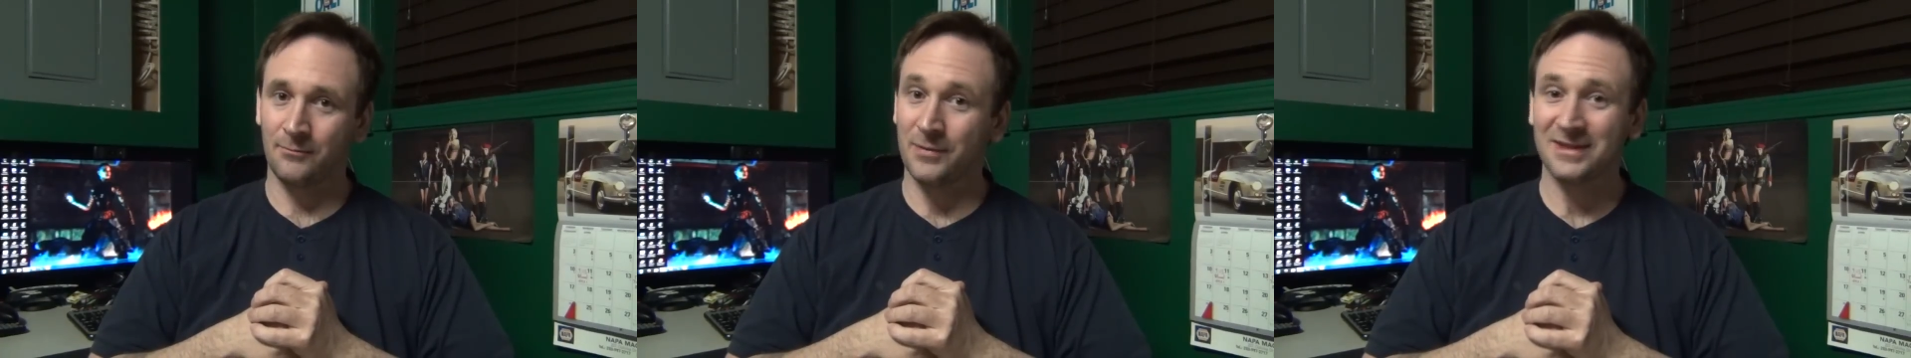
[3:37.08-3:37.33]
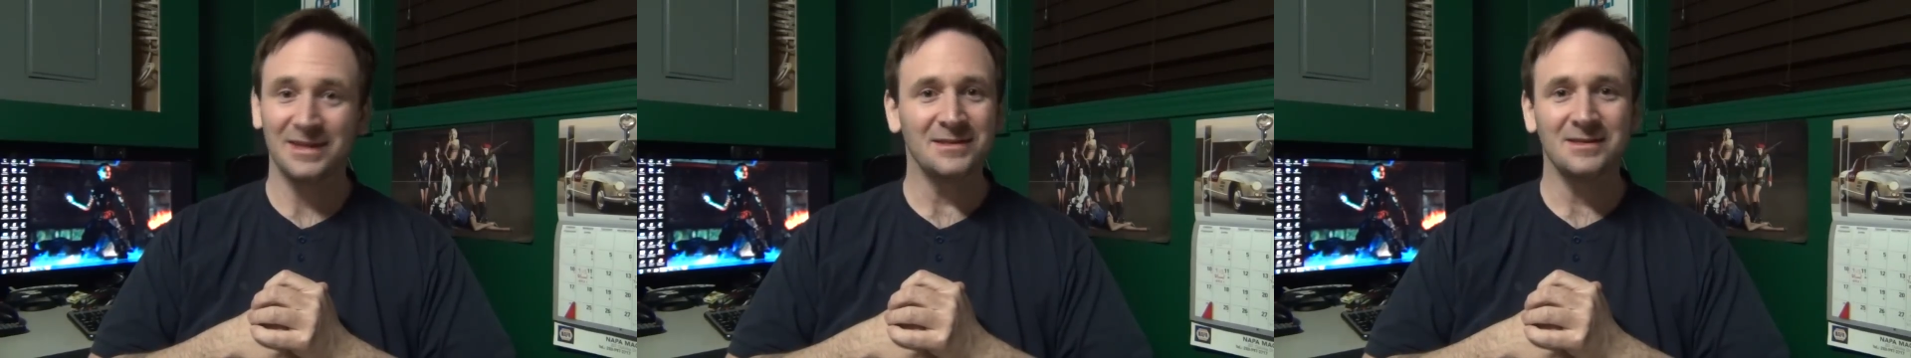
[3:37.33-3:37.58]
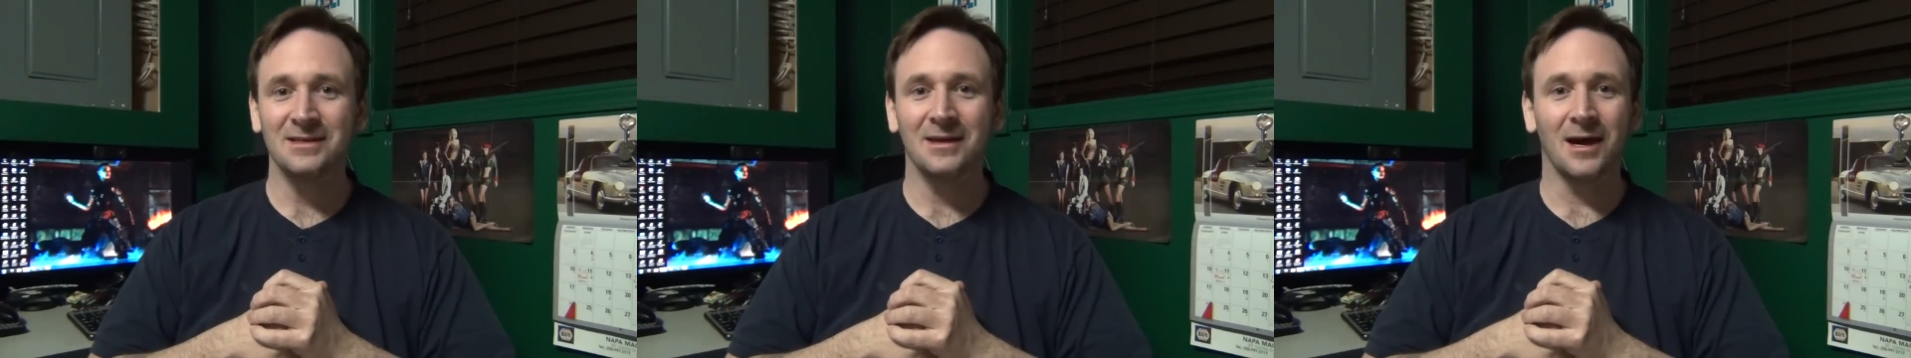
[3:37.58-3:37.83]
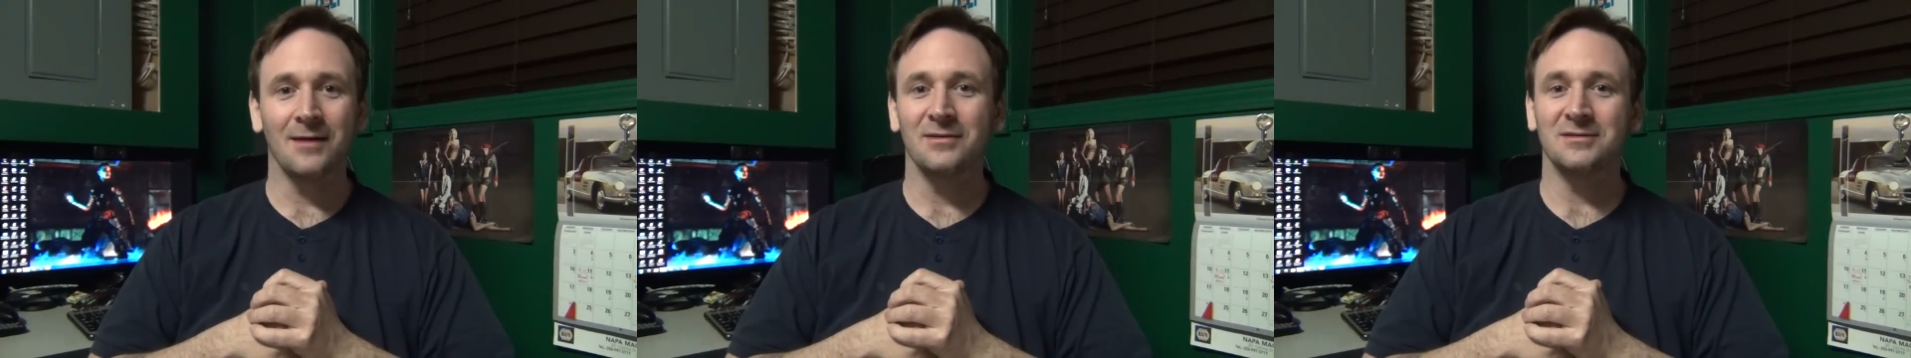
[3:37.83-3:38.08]
But DC
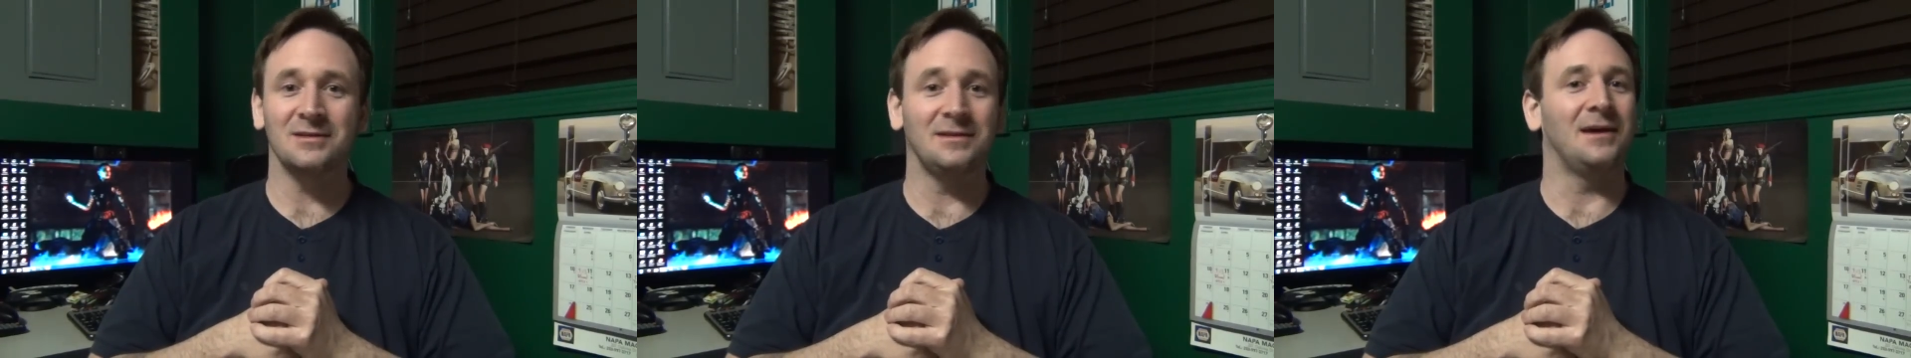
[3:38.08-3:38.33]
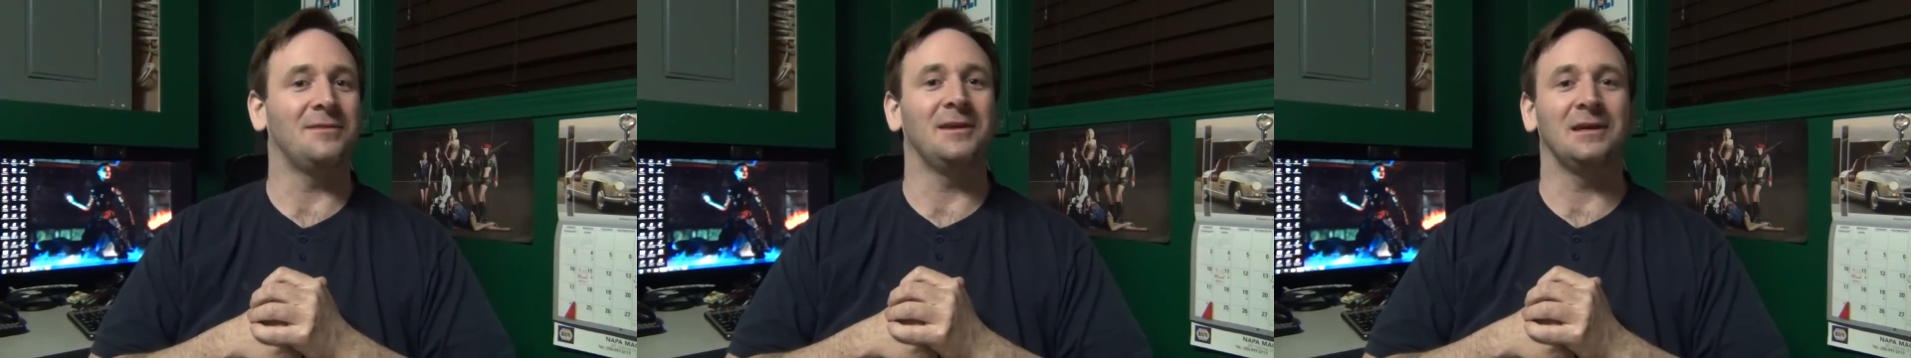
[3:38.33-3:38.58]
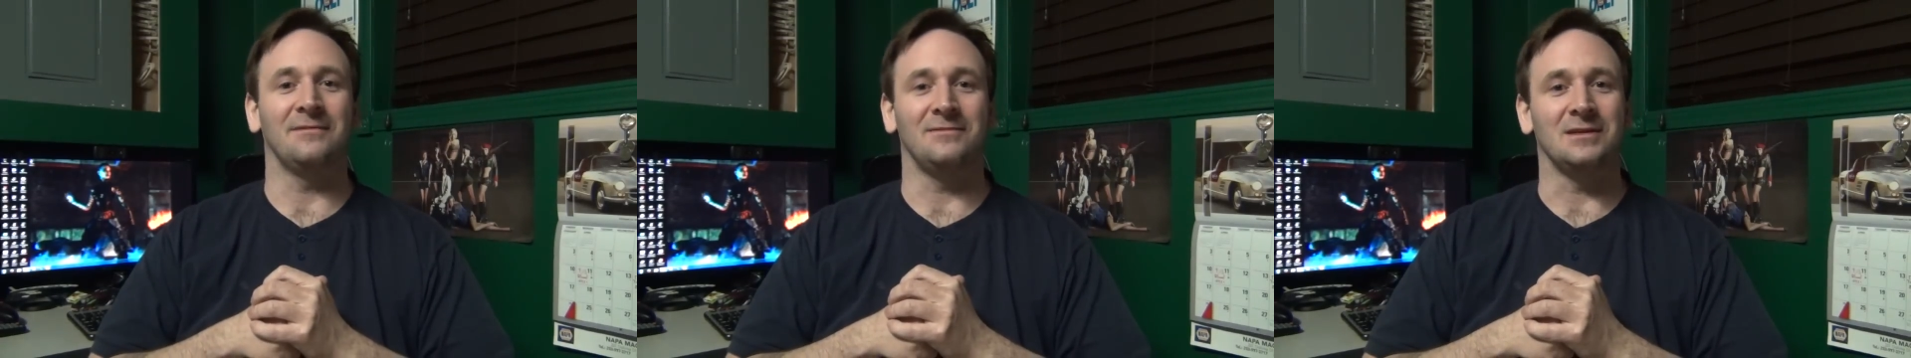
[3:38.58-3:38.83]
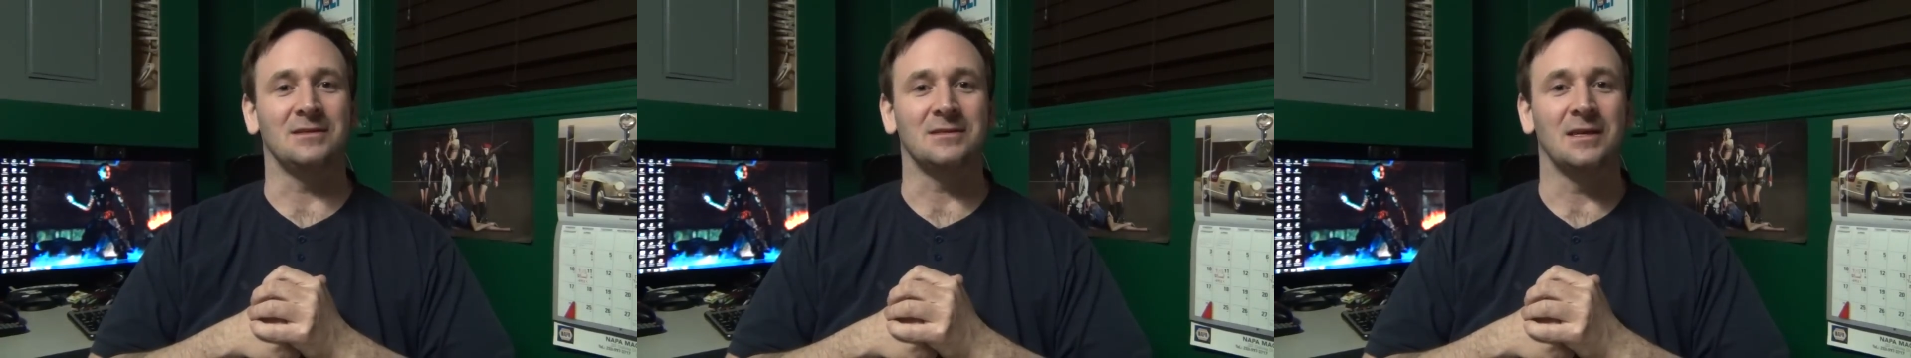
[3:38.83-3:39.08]
Comics did not think
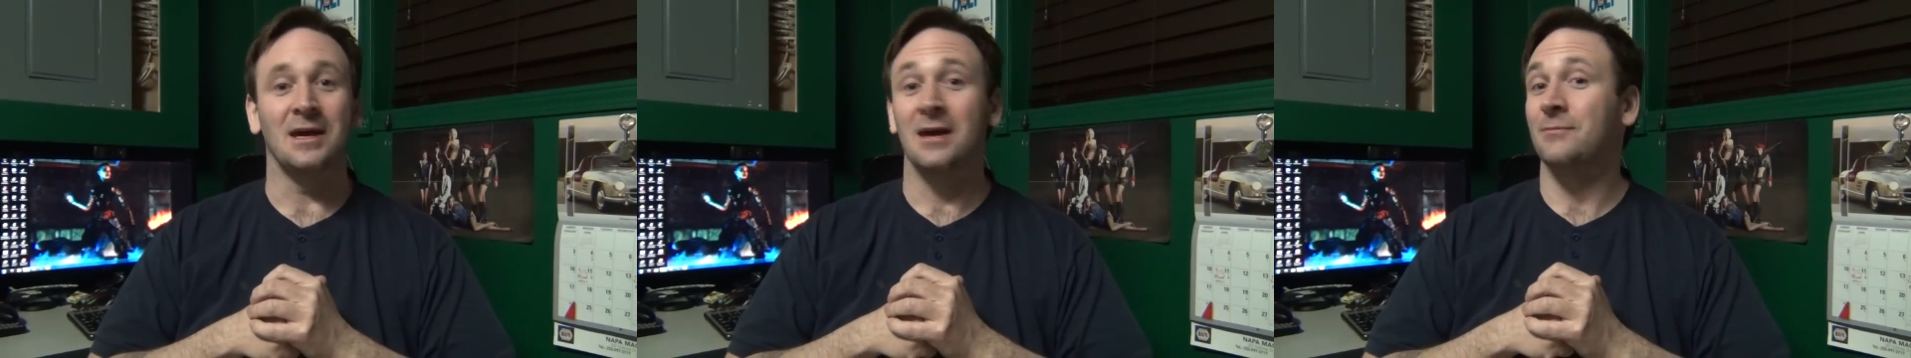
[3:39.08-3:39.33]
of this,